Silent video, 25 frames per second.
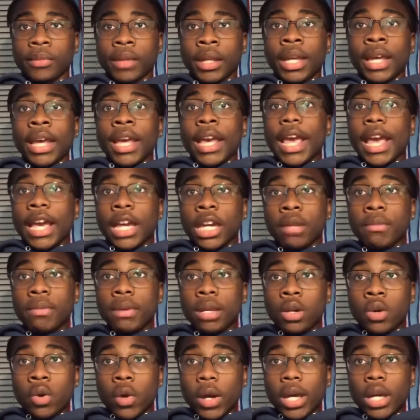It could be
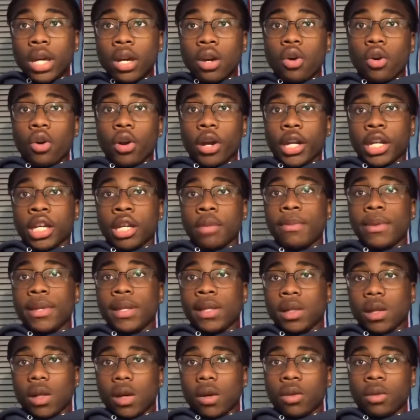quick or it could be
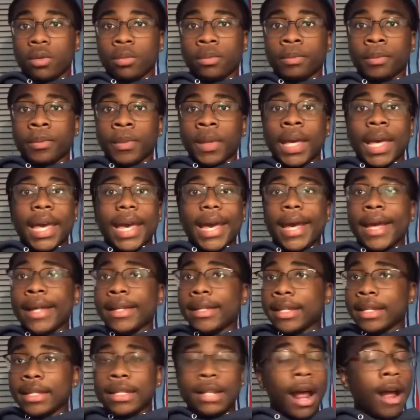slow. It does
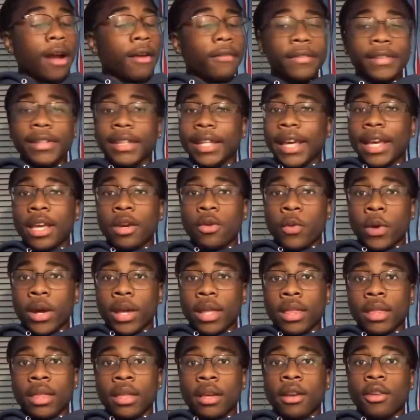not relate with
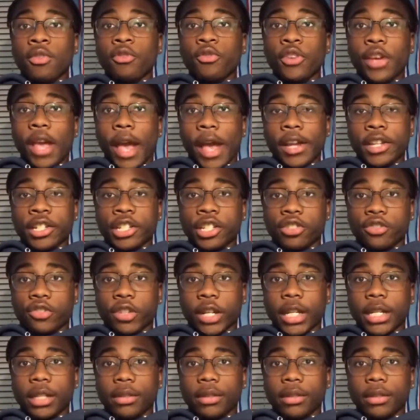reaction rate.